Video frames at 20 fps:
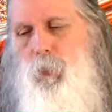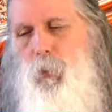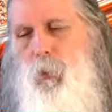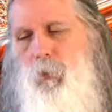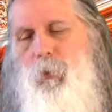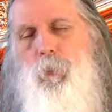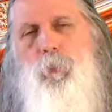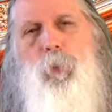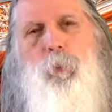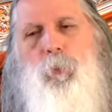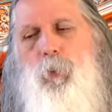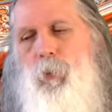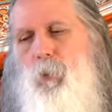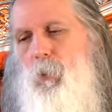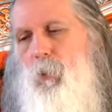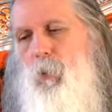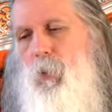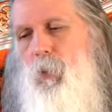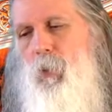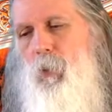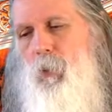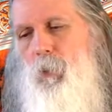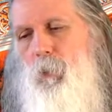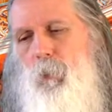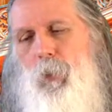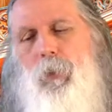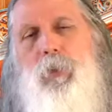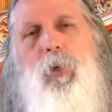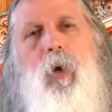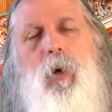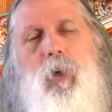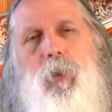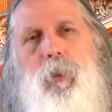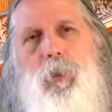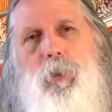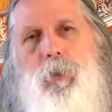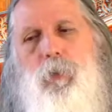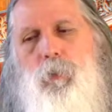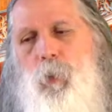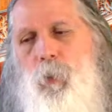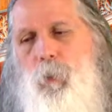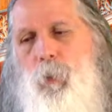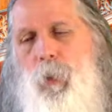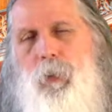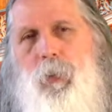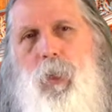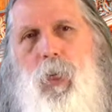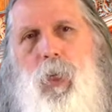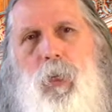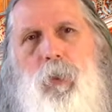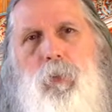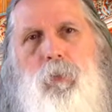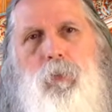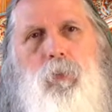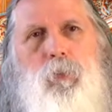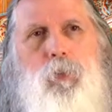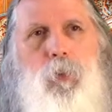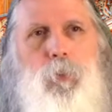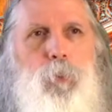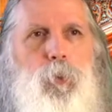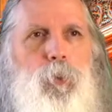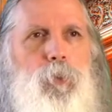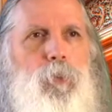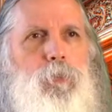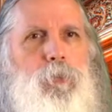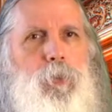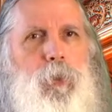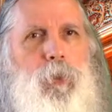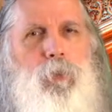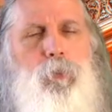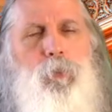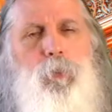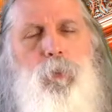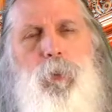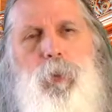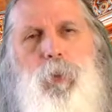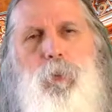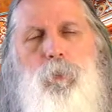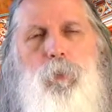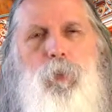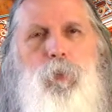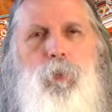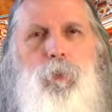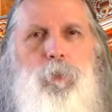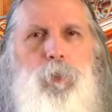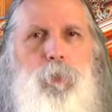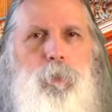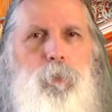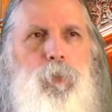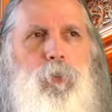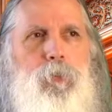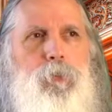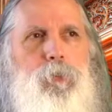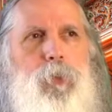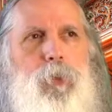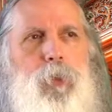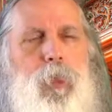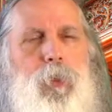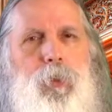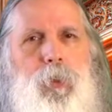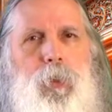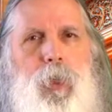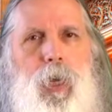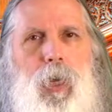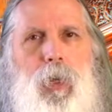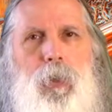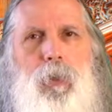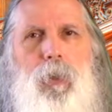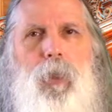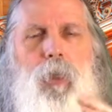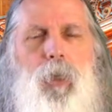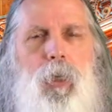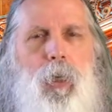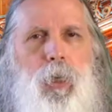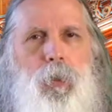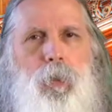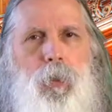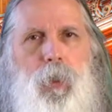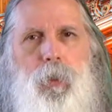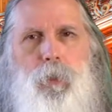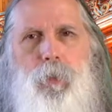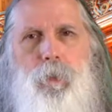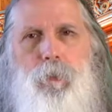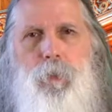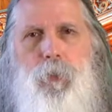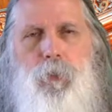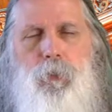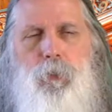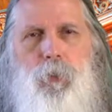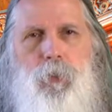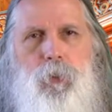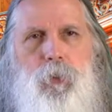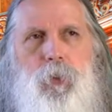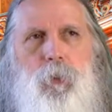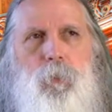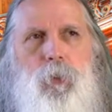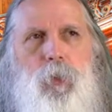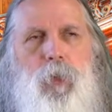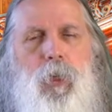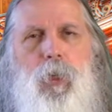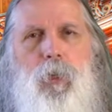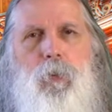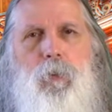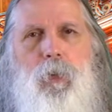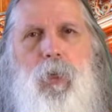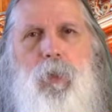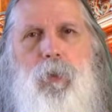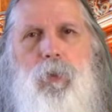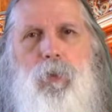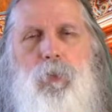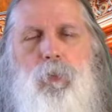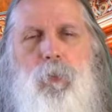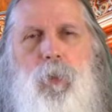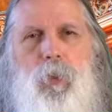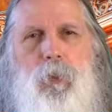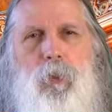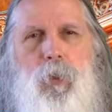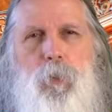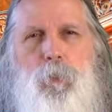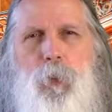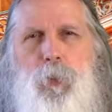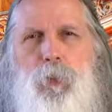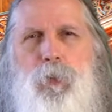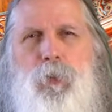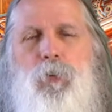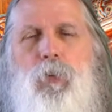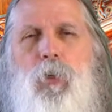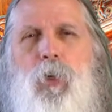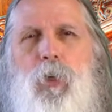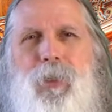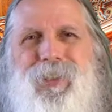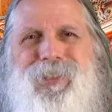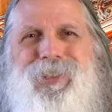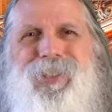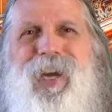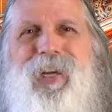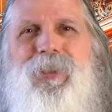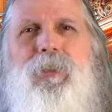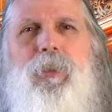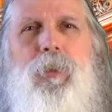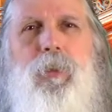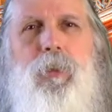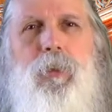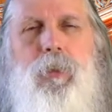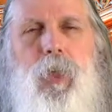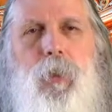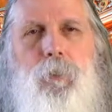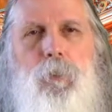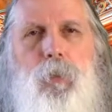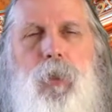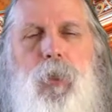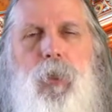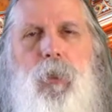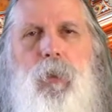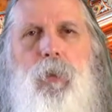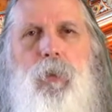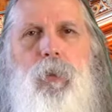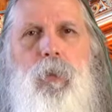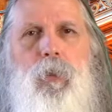hooked them up to uh, one harness where one cat could move, and when it moved, it moved the other cat, and they had the visual stimuli arranged where they both saw exactly the same thing.